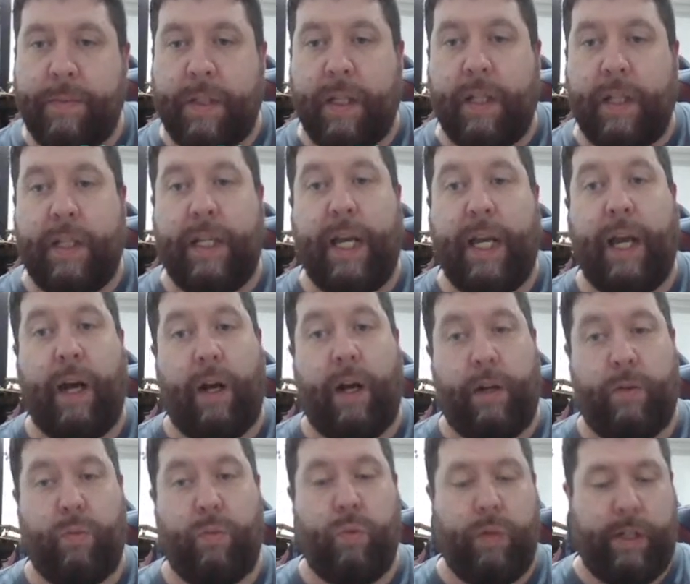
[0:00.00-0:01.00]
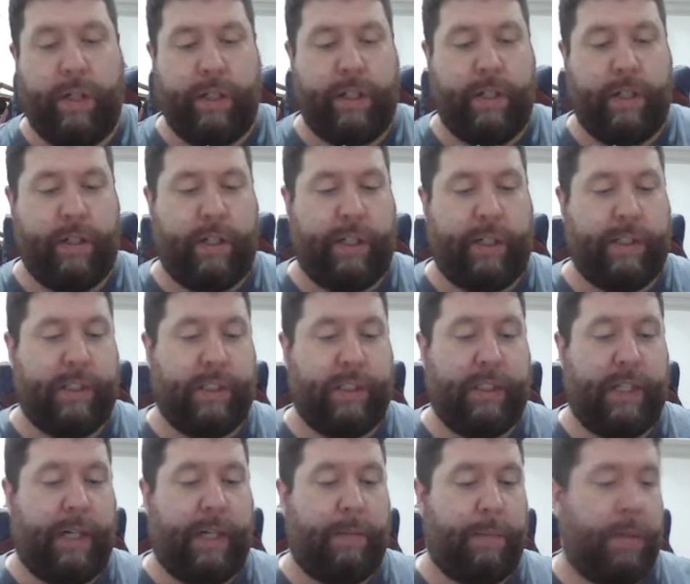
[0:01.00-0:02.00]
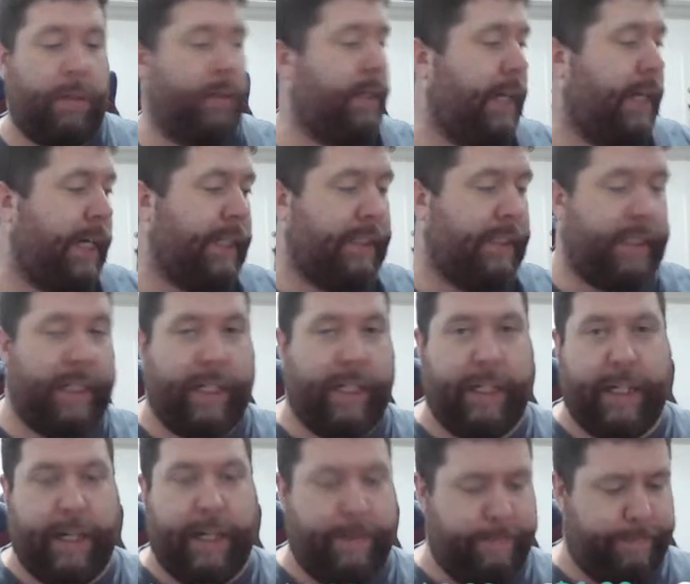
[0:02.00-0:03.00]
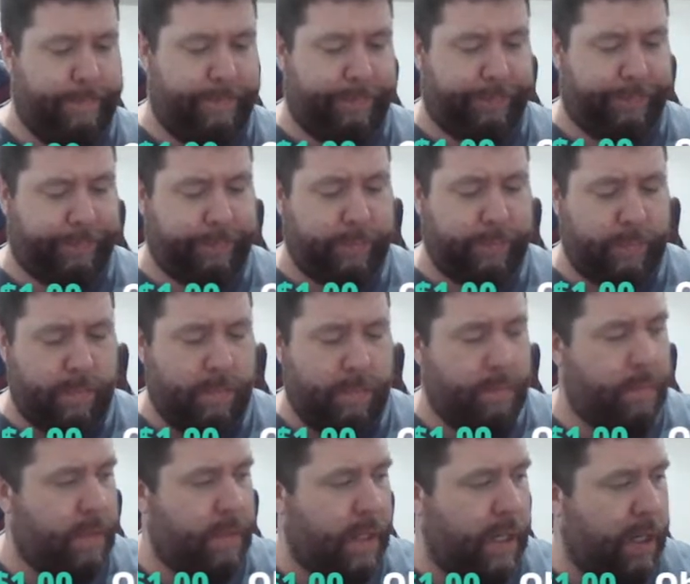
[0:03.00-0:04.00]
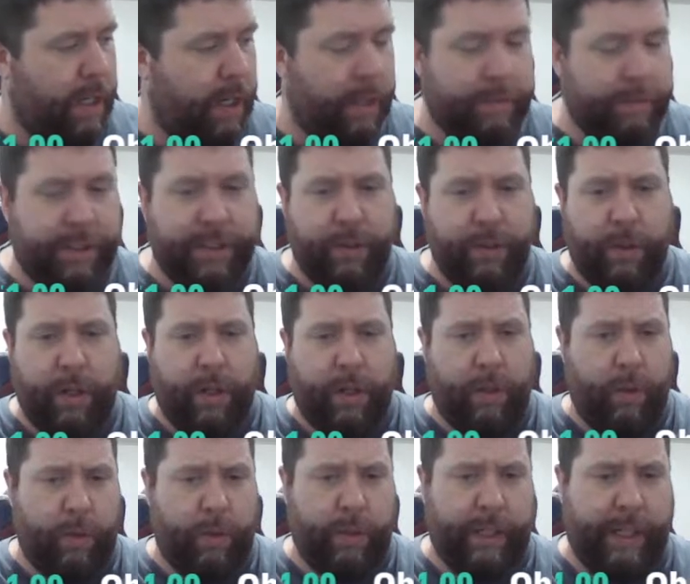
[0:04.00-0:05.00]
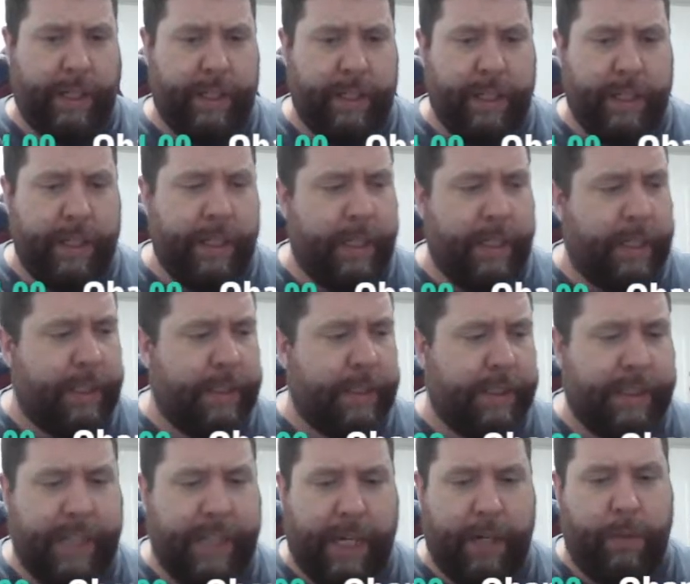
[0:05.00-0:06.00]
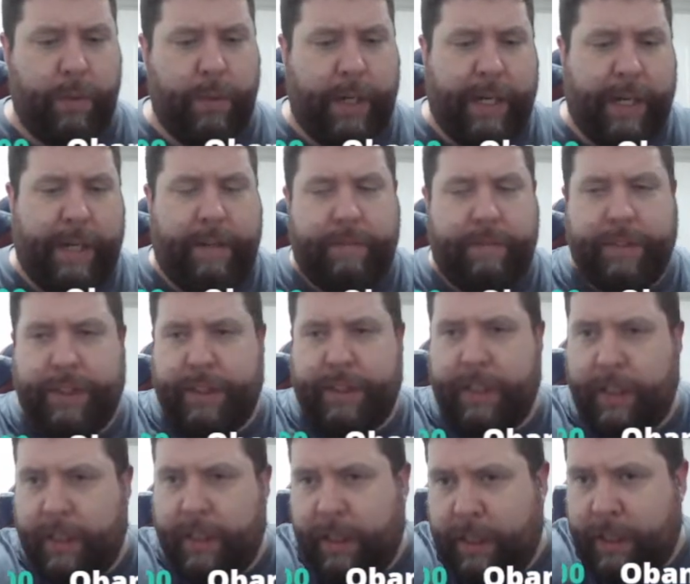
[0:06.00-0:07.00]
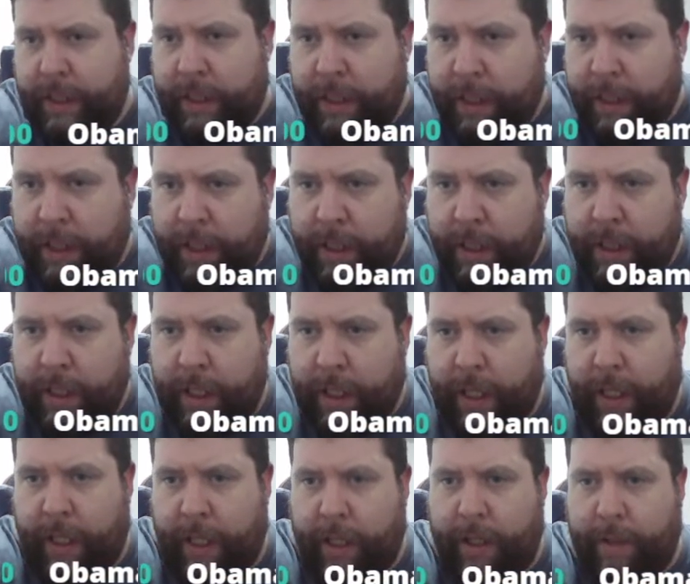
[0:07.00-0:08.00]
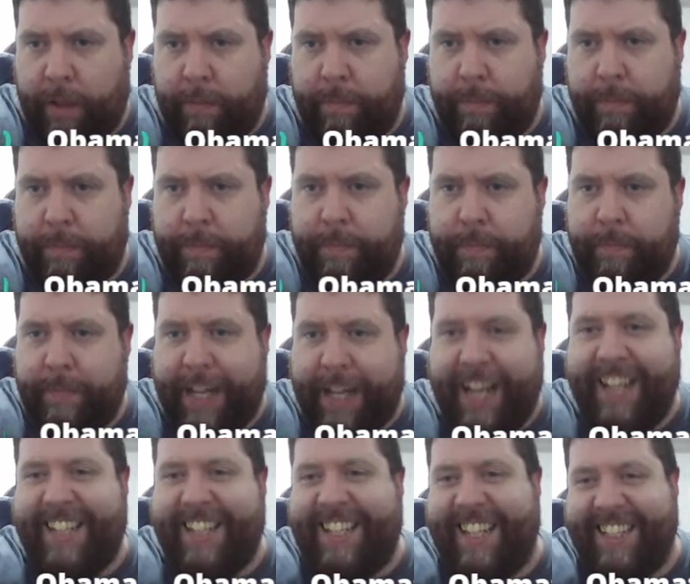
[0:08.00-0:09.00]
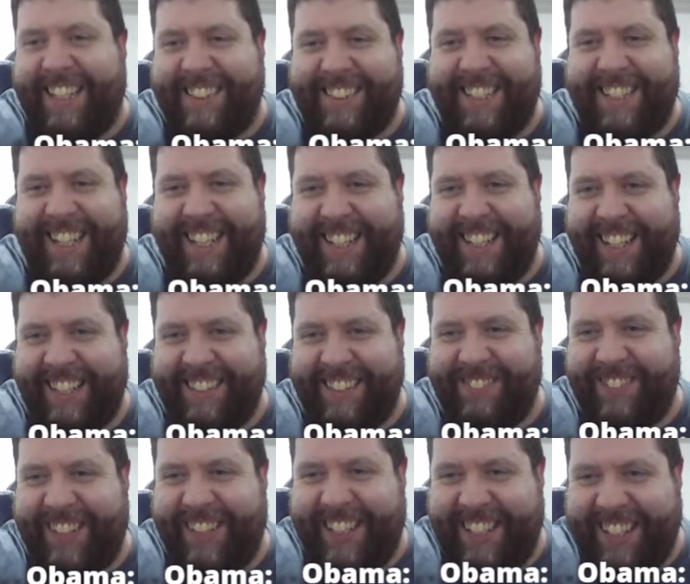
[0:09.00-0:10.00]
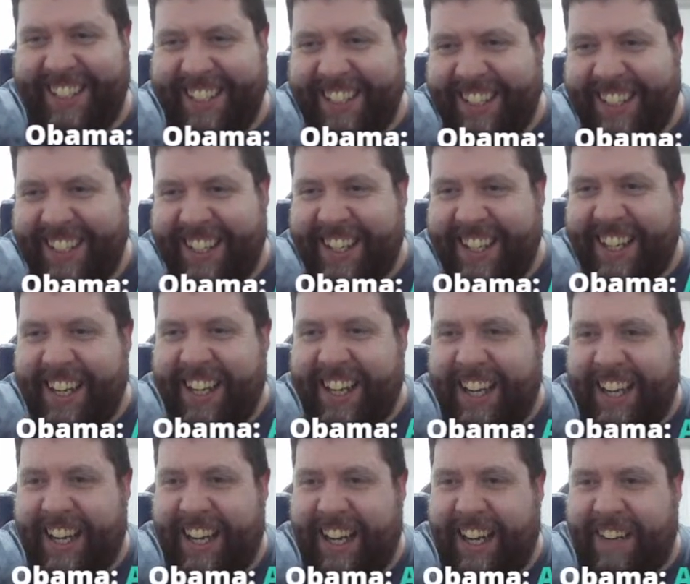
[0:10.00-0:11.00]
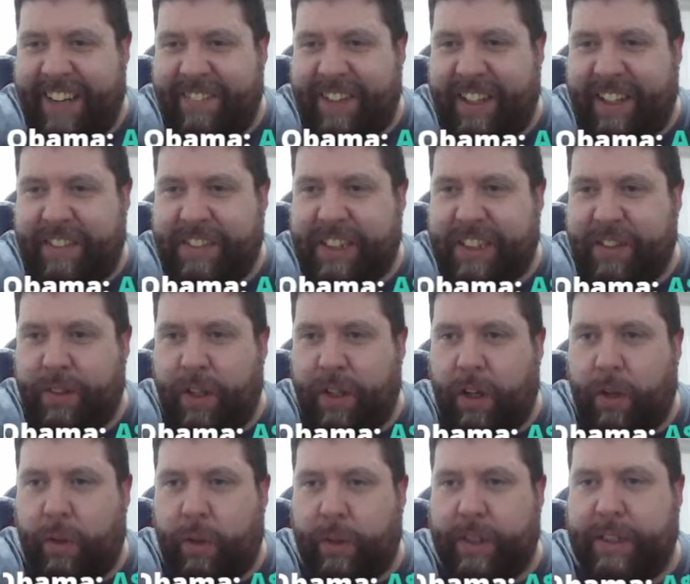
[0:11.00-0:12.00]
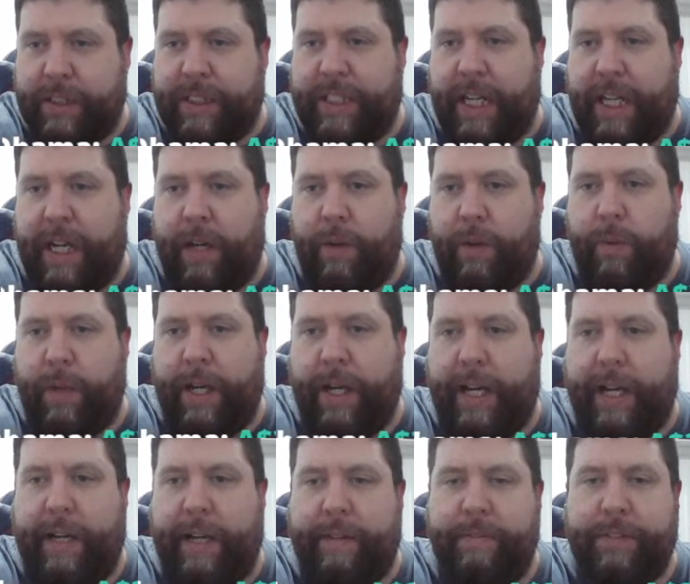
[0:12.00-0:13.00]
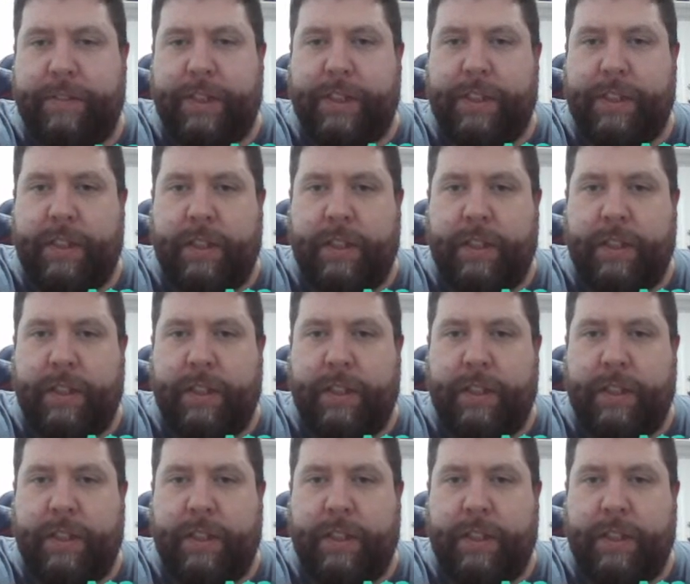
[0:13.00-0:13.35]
Yeah, I'd really like to start podcasting again. I've still got all the sound waves. Yes, dear. Thanks, buddy. I've still got all the sound waves,